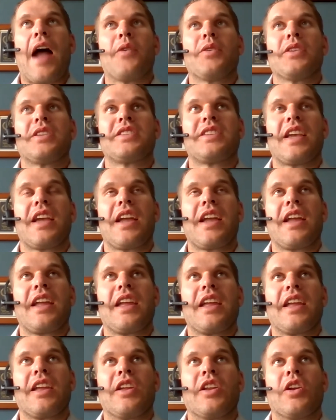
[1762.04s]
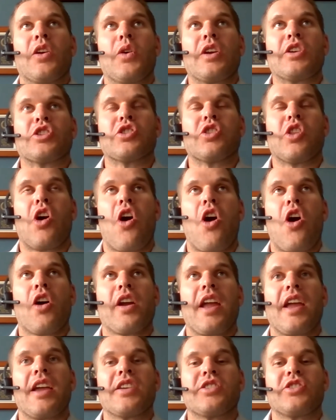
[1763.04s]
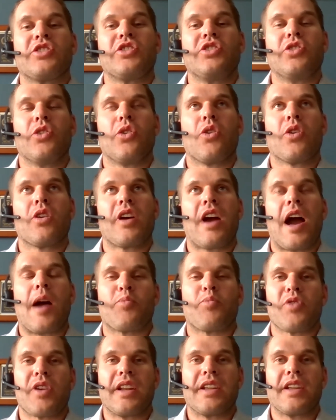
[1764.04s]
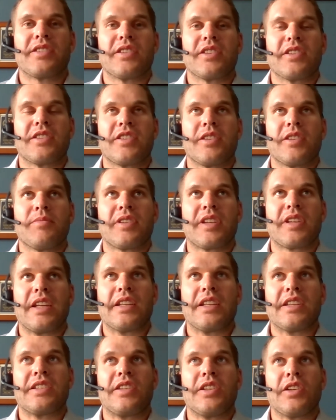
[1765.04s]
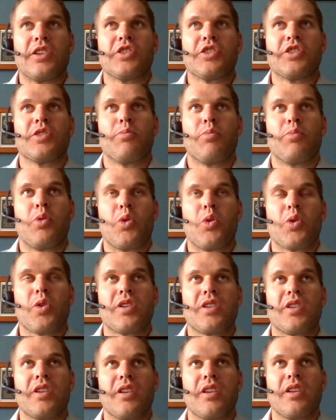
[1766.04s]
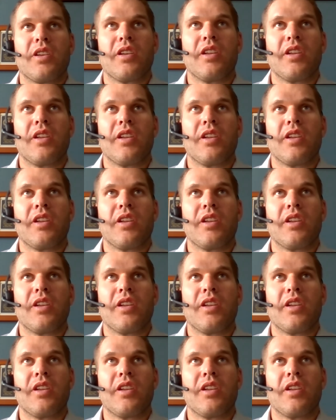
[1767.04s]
I would say, you know, as long as your operating systems can still support